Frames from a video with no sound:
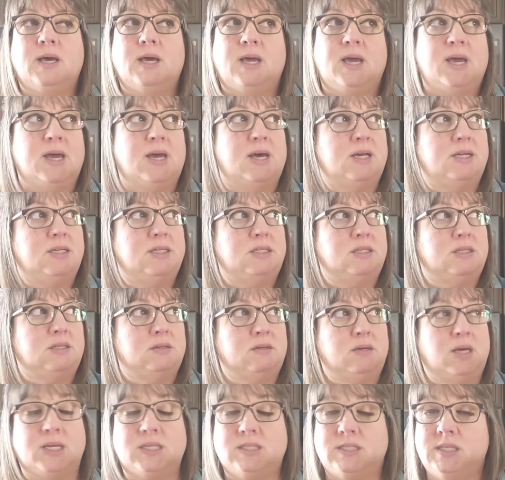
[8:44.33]
And
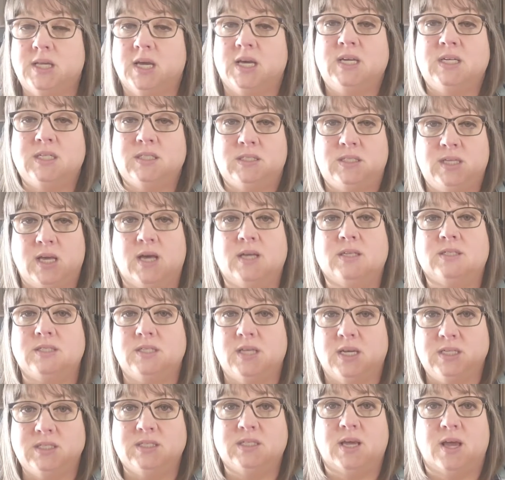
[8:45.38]
it's nice, yeah, it's
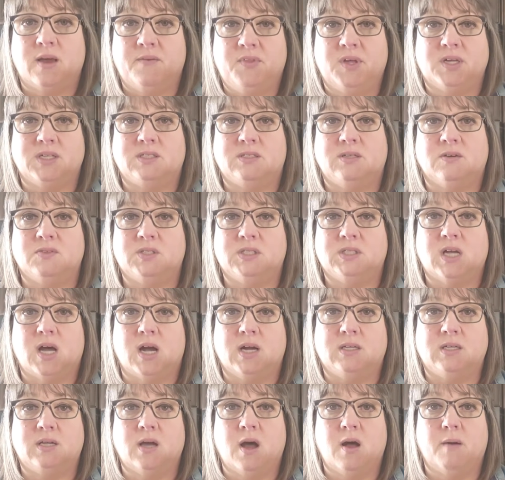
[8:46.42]
nice to have that stuff
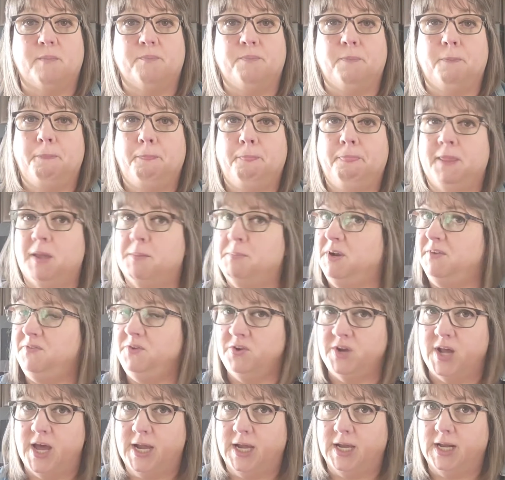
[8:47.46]
stocked up. But if
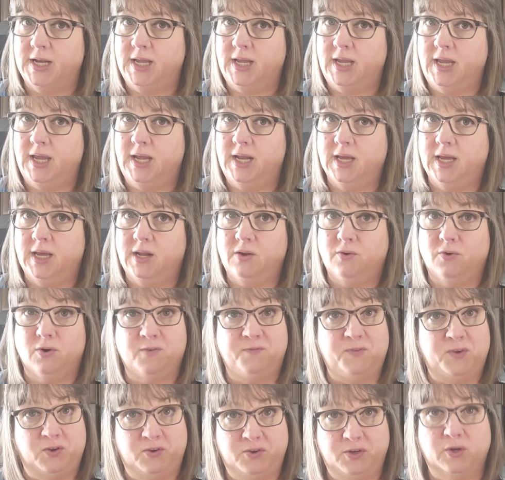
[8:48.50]
you're not going to eat it, or
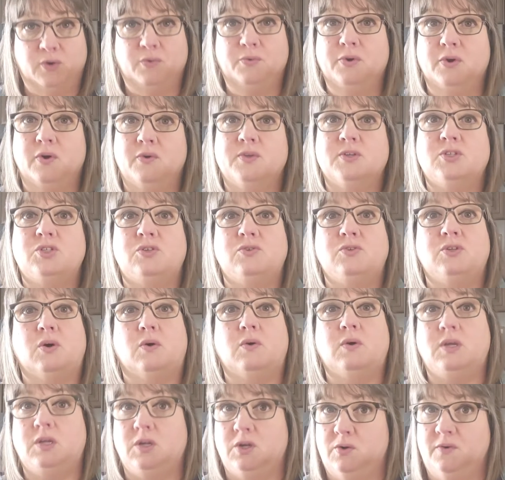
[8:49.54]
if you don't know that you
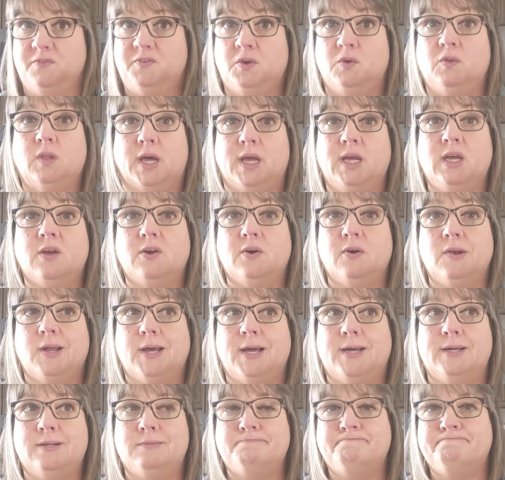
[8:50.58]
don't, you know, if you like it or
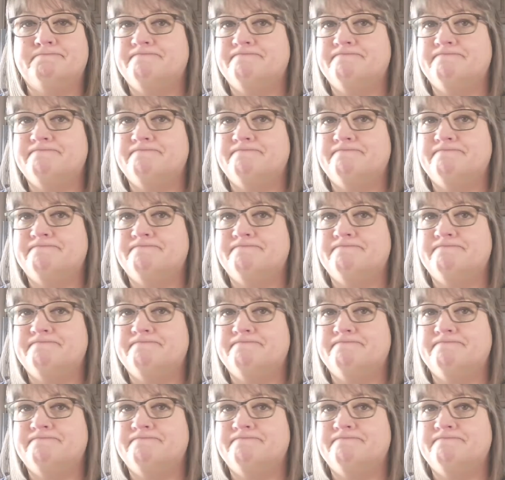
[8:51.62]
not,